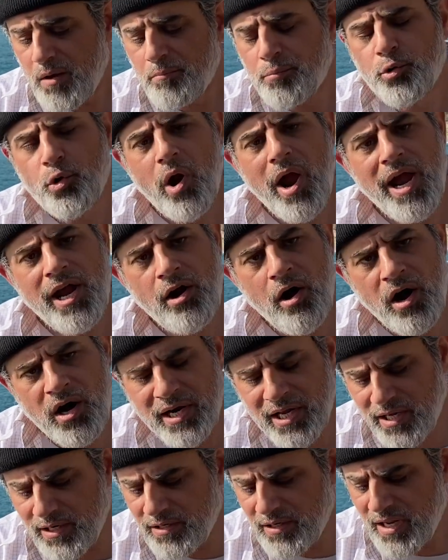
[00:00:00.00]
pray
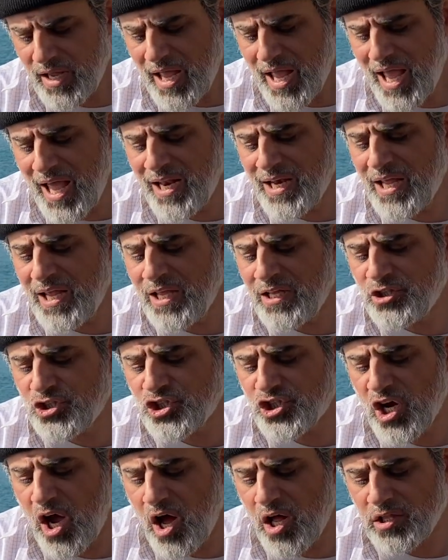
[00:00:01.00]
on it, and
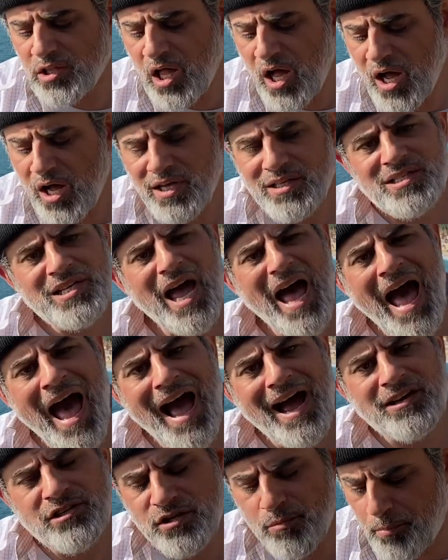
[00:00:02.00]
inshallah to
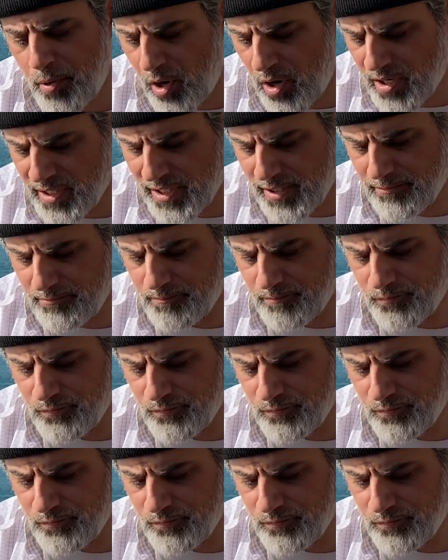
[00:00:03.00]
act upon it.